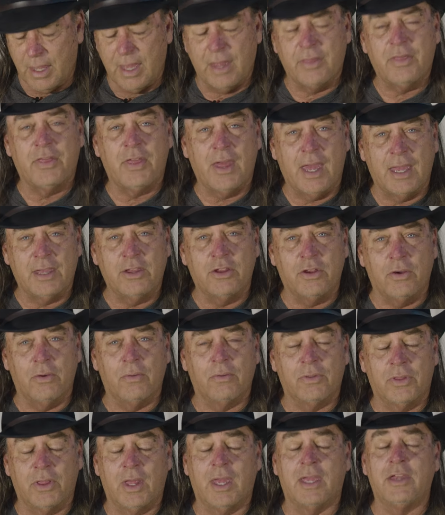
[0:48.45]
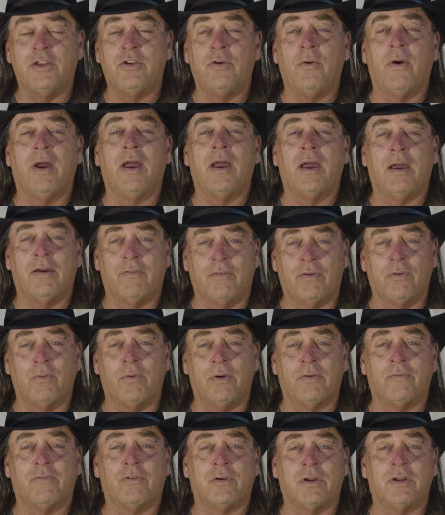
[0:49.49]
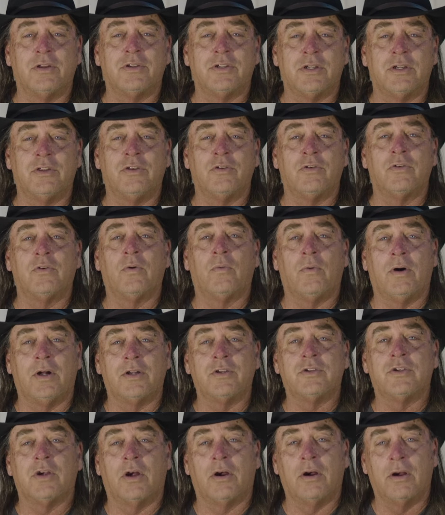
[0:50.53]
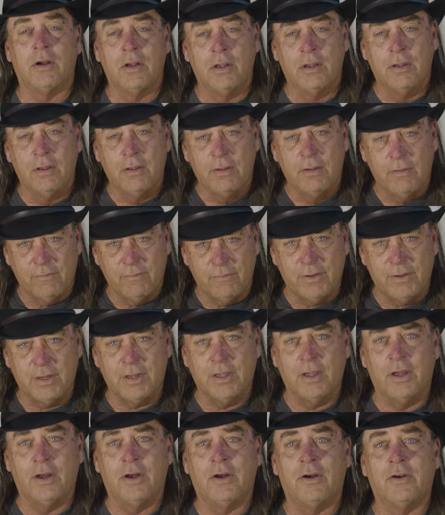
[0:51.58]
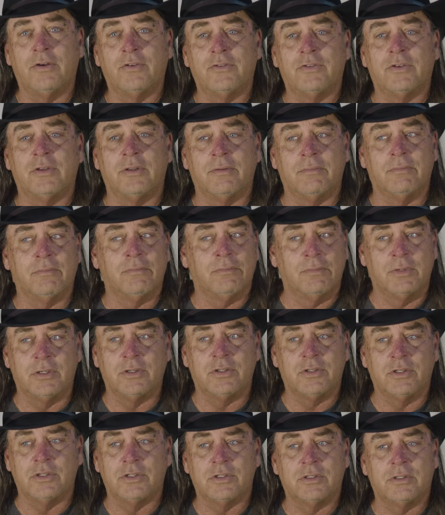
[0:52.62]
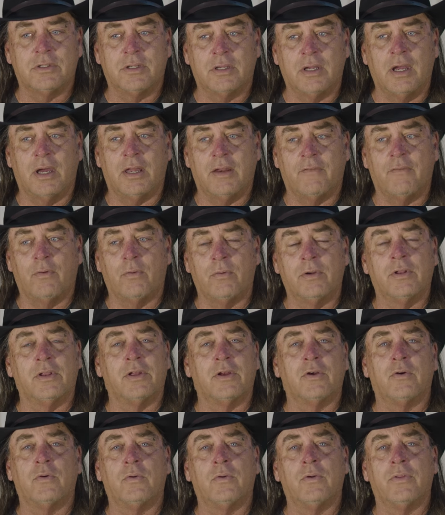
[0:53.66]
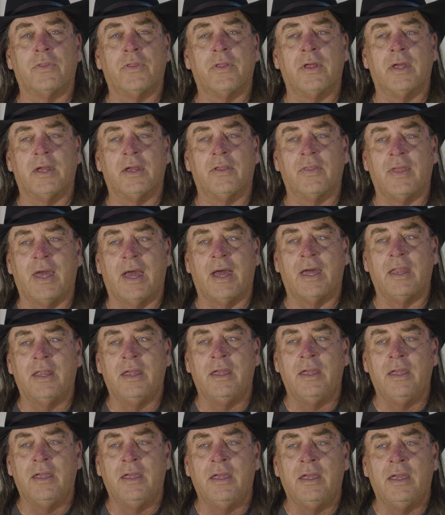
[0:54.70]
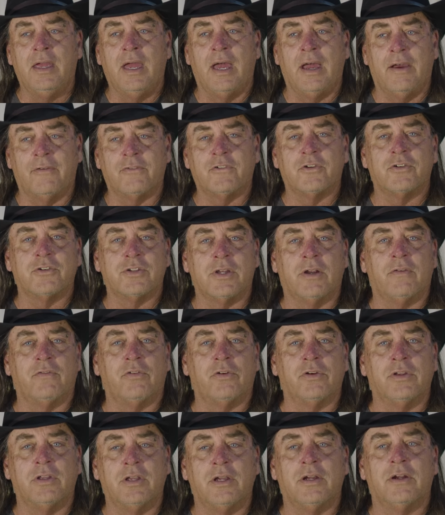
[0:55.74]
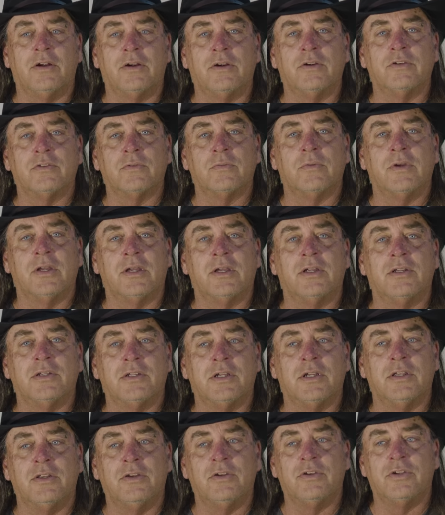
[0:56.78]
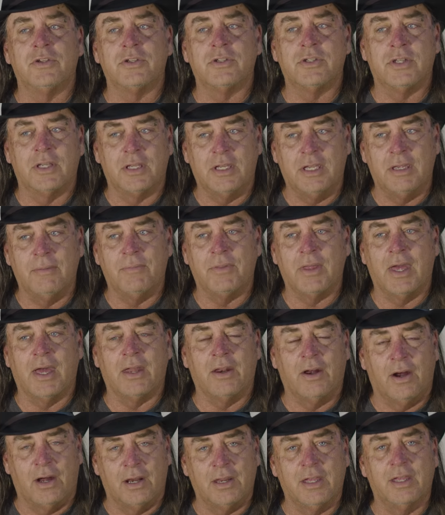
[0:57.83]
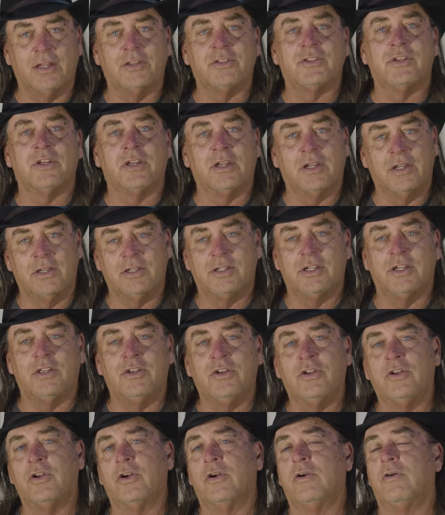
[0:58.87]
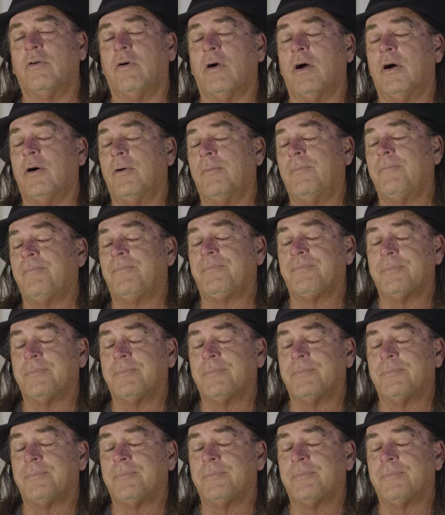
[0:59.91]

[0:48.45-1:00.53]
And thank you everyone for continuing to watch our videos, and it's just kind of a really cool thing that after several years, we continue just to keep that audience and continue to grow.